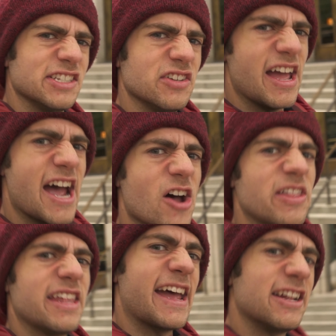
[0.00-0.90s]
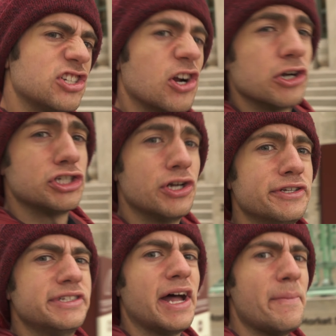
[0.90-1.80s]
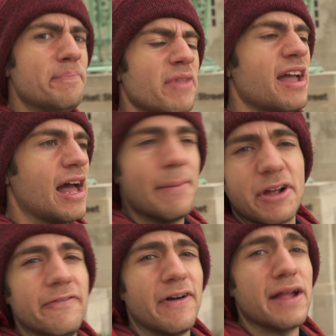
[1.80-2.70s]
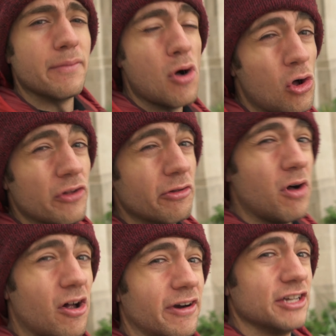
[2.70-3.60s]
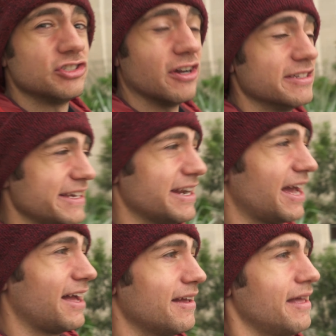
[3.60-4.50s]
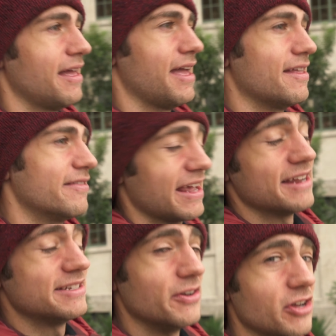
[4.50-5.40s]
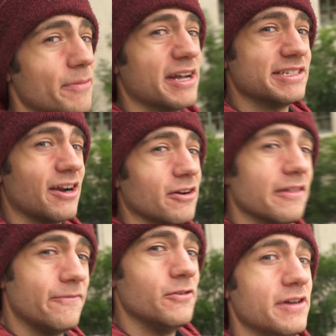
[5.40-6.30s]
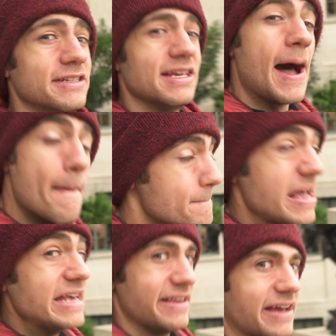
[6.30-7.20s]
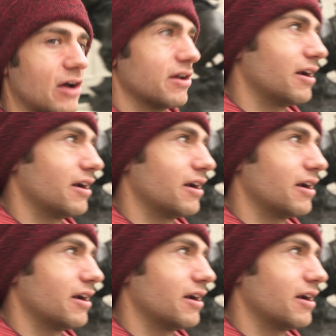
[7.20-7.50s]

so now that church shoot is done, I'm gonna go find some hole-in-the-wall restaurant to eat at in San Antonio because I heard the food is amazing out